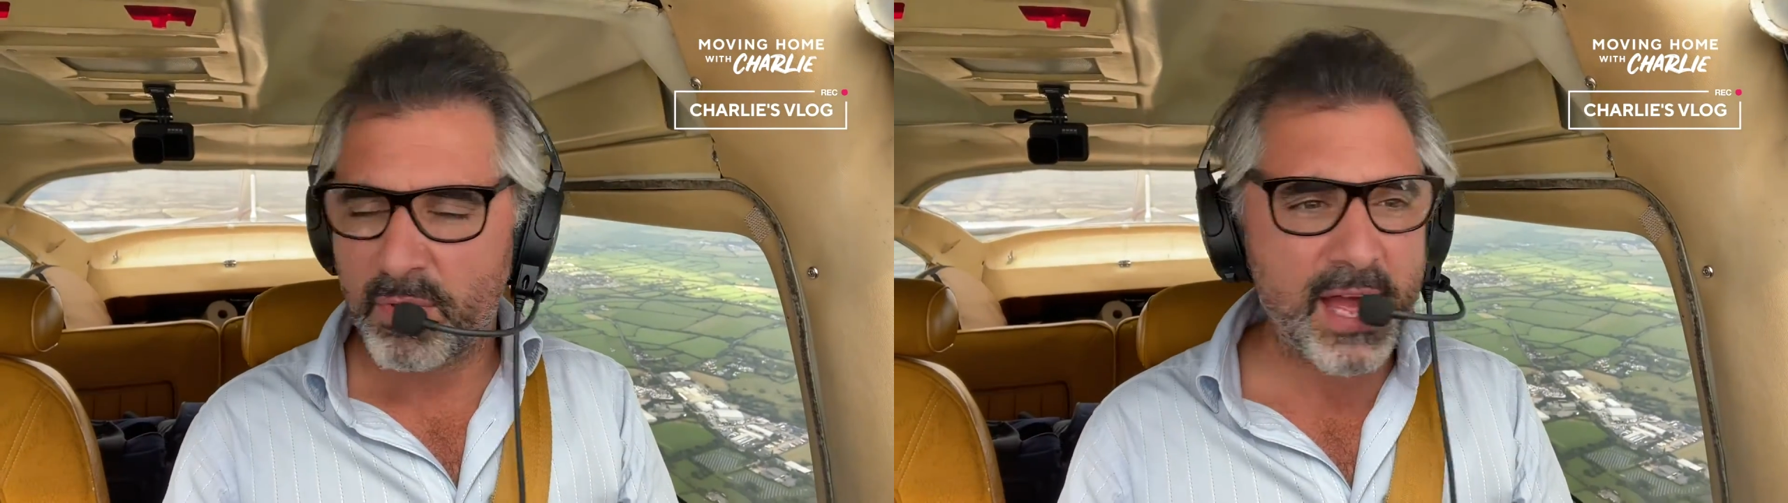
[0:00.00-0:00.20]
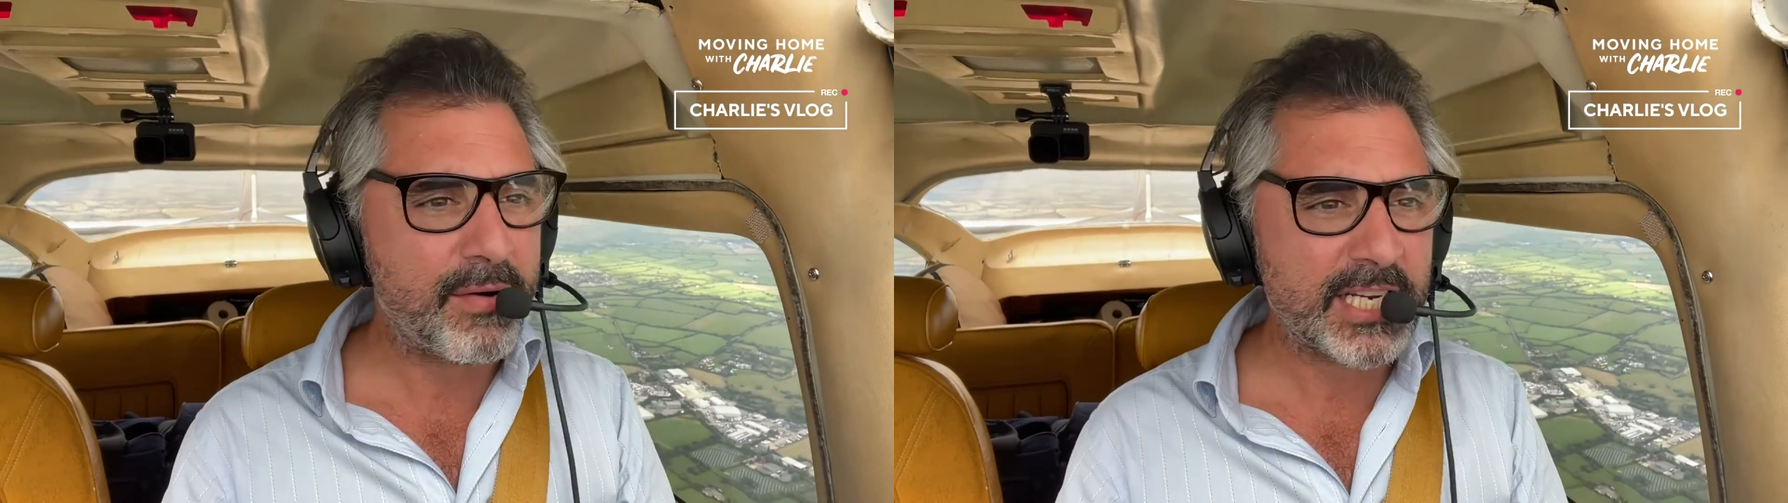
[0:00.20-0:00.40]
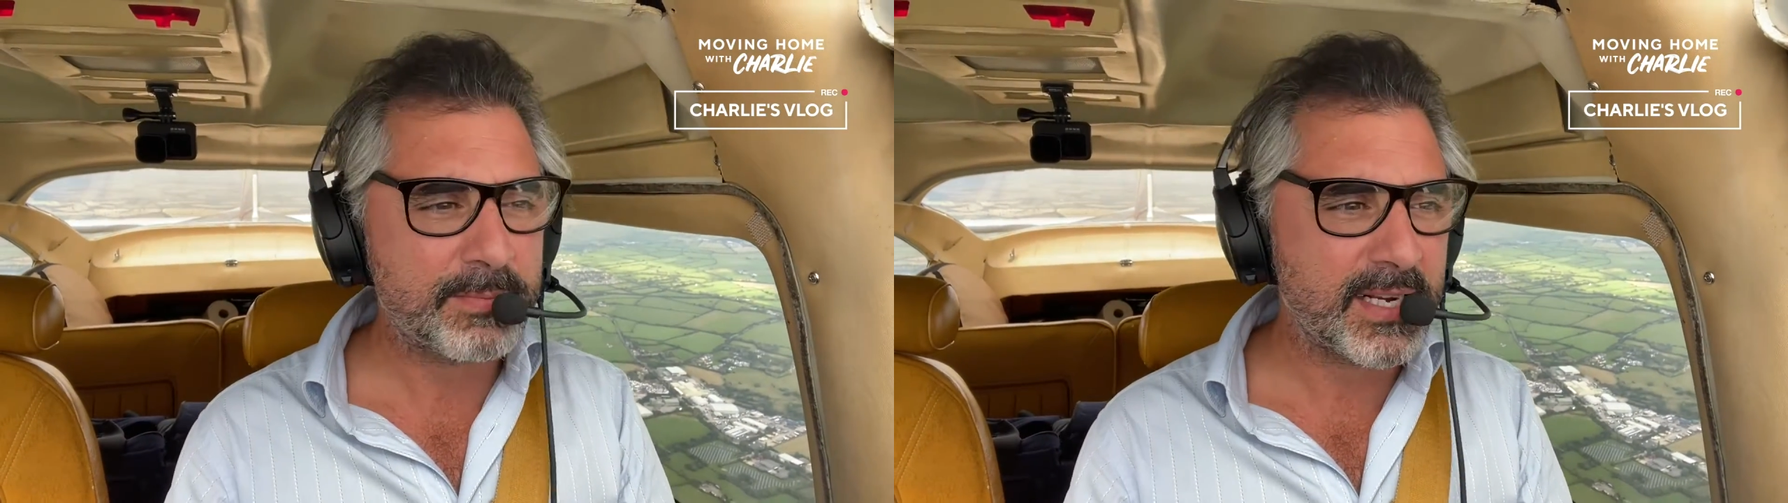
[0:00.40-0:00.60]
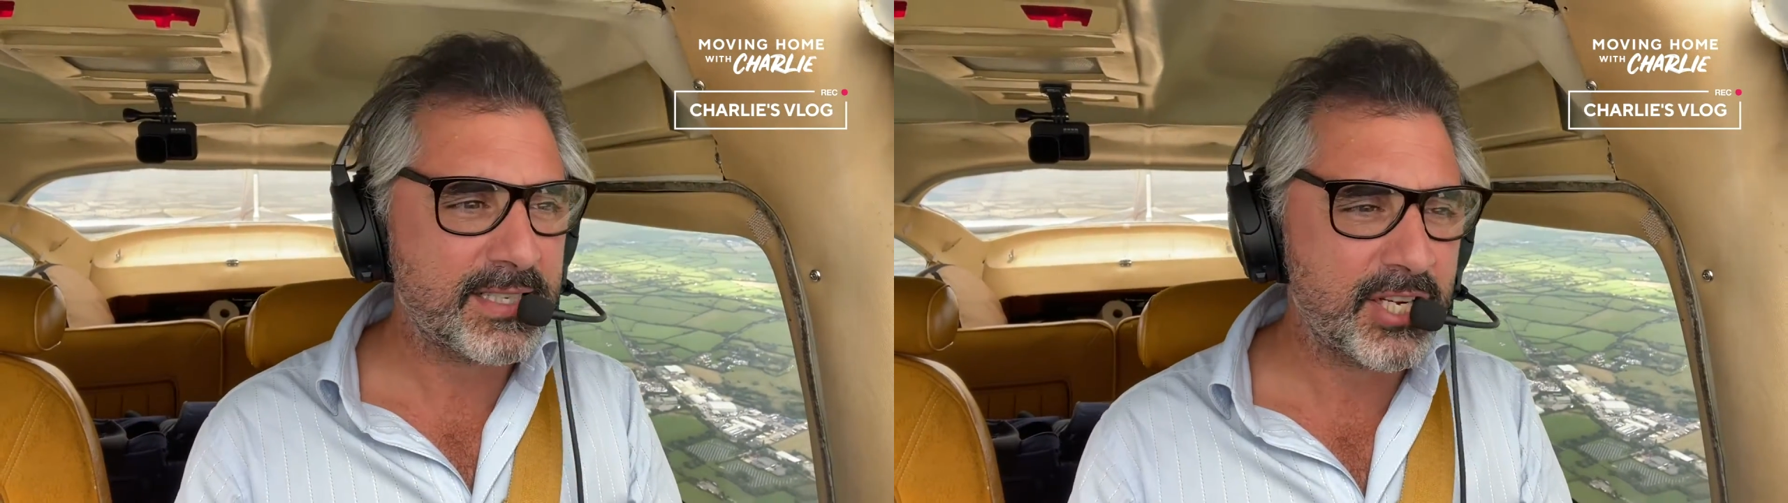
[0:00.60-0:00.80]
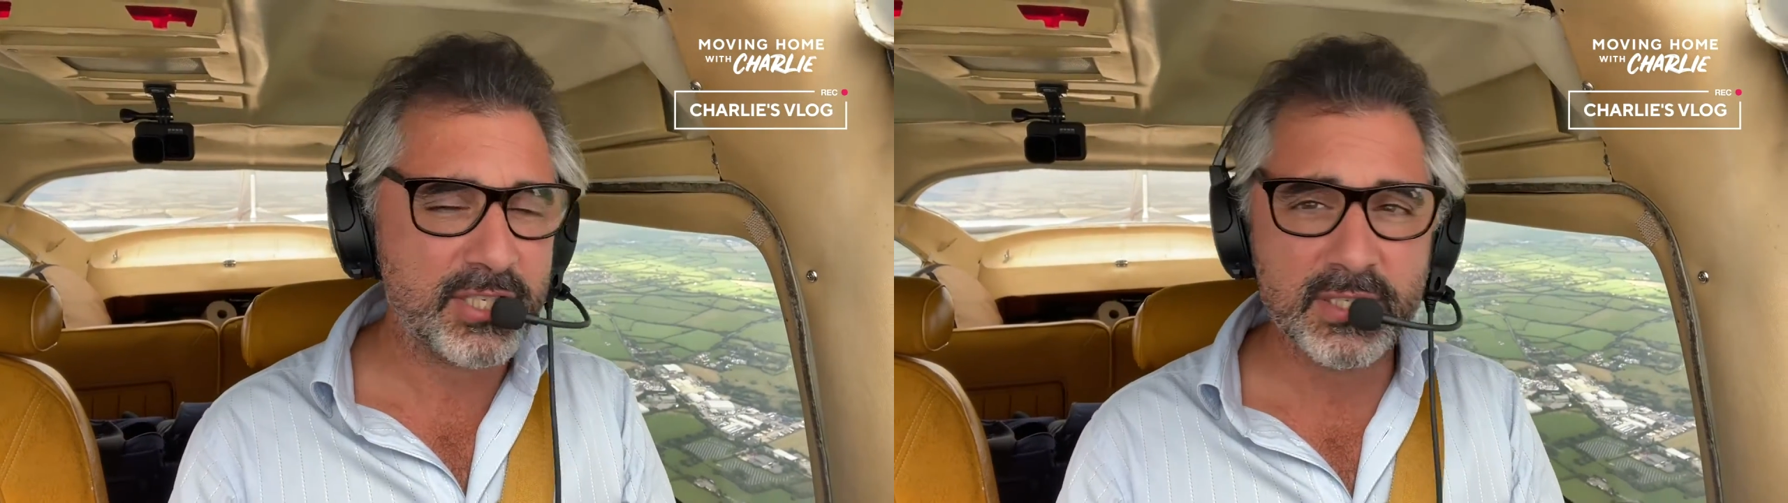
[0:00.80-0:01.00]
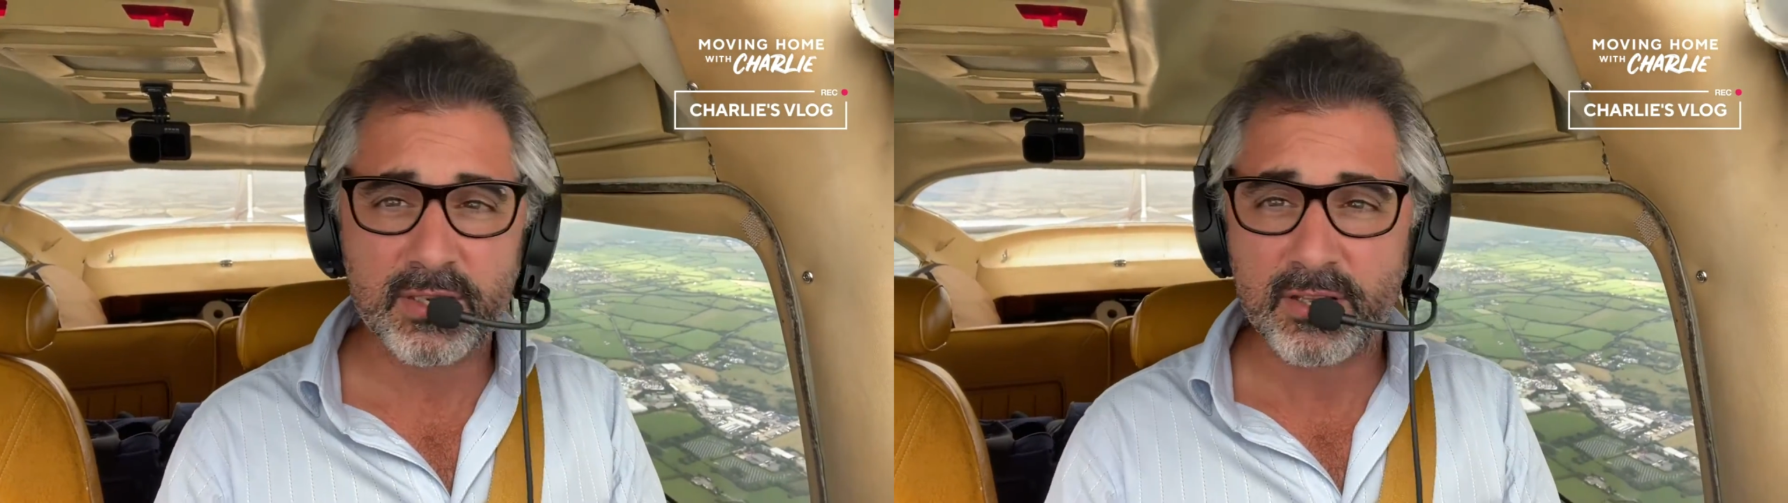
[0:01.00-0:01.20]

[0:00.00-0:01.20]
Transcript: their expectations,